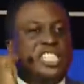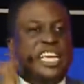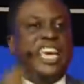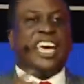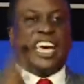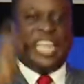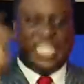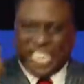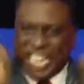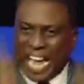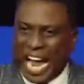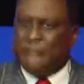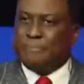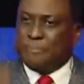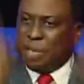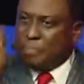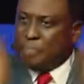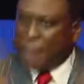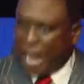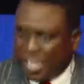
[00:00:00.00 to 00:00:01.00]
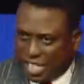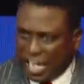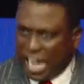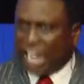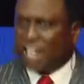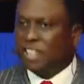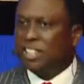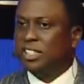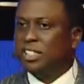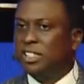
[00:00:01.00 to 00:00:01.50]
say, it can be better. Can
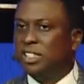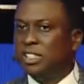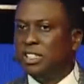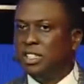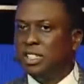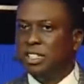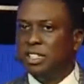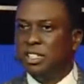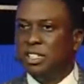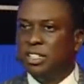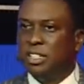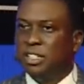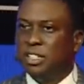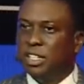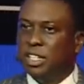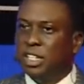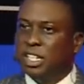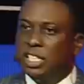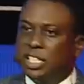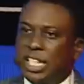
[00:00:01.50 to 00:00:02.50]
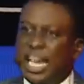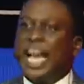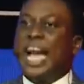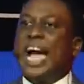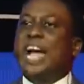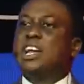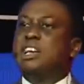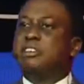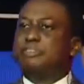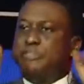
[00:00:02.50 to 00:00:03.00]
be better. Say,
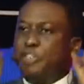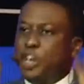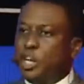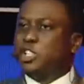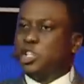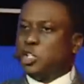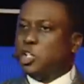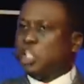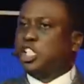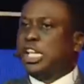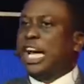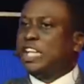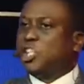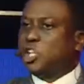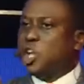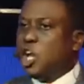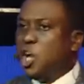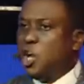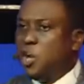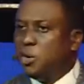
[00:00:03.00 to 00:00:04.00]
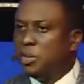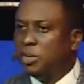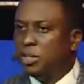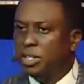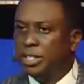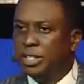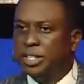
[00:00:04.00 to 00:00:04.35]
I refuse to settle.